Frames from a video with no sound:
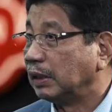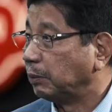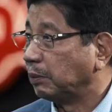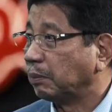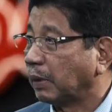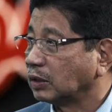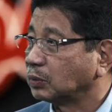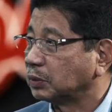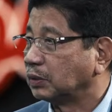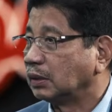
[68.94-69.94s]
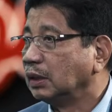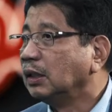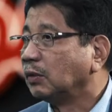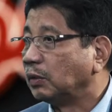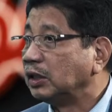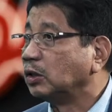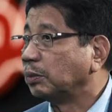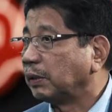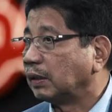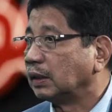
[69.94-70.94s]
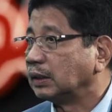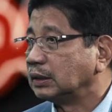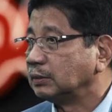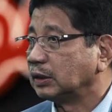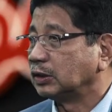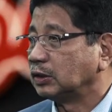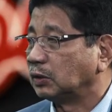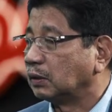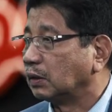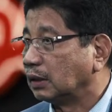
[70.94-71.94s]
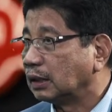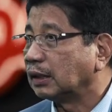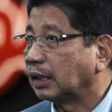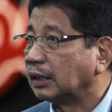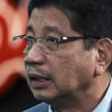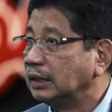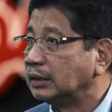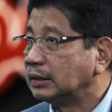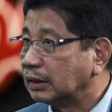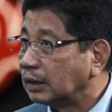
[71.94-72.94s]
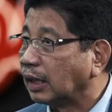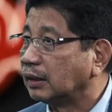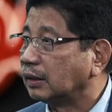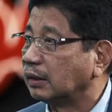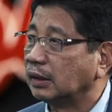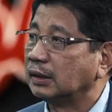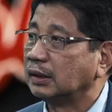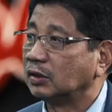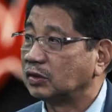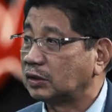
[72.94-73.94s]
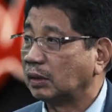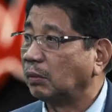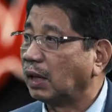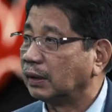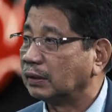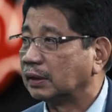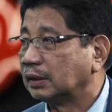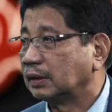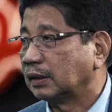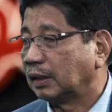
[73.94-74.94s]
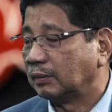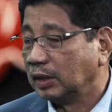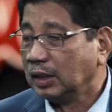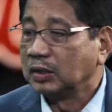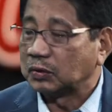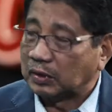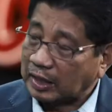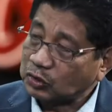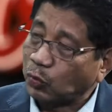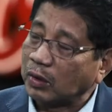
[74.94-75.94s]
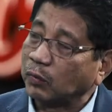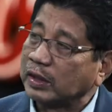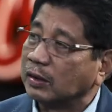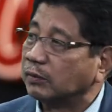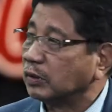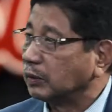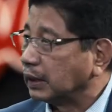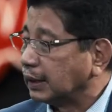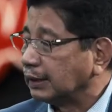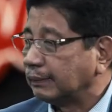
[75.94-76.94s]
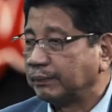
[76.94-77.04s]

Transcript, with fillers: Philippine passport yeah. with your parents because you're at least under 18. You're still minor at the time. Mm-hmm. So that's one way of doing it.